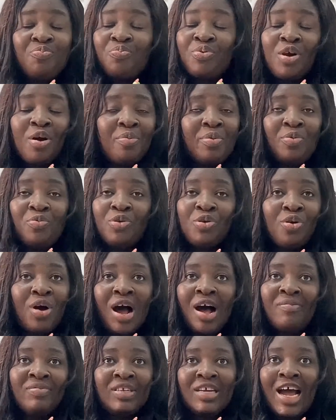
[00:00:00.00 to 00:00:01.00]
probably will not
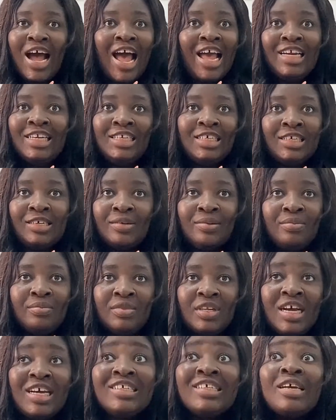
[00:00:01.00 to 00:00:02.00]
have the idea.
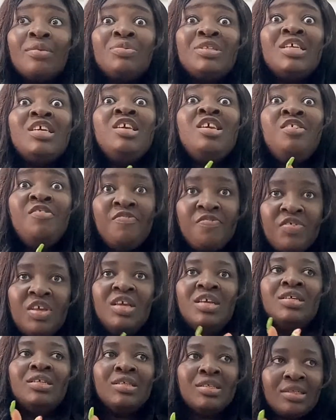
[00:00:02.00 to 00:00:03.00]
Except Eve
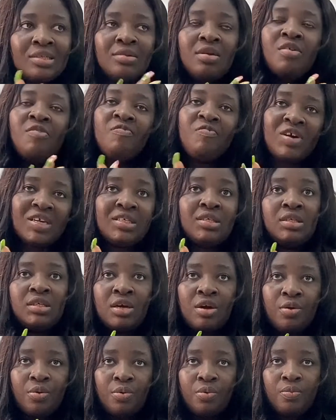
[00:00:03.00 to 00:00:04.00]
is
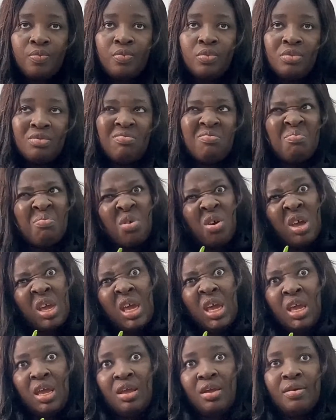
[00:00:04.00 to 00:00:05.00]
versatile. But
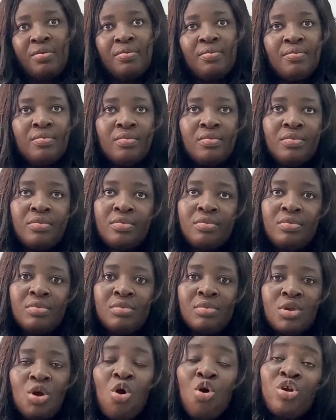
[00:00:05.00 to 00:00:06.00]
hey,
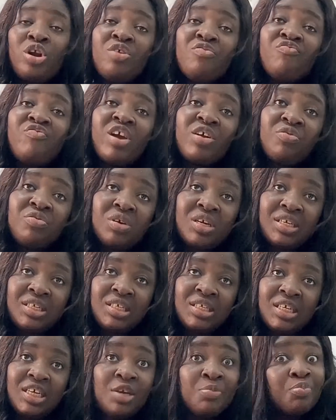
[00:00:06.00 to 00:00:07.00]
on a regular
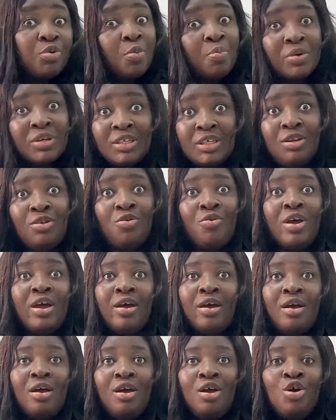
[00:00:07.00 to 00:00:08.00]
day, a property
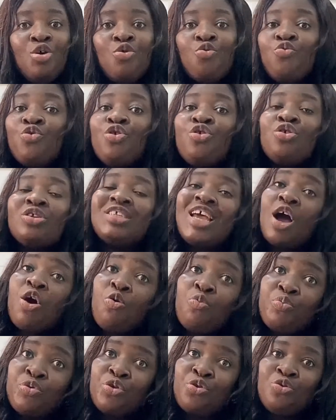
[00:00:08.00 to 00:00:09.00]
lawyer will not
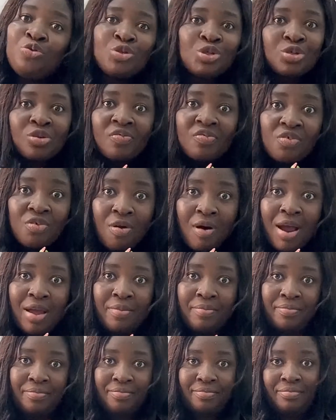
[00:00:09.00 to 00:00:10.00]
help you go solve
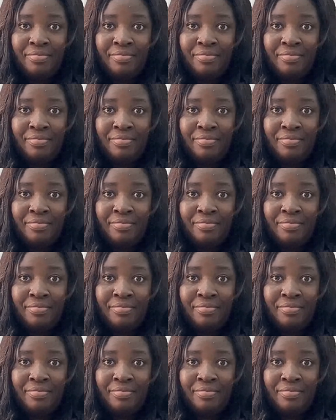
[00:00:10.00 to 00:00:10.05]
crime.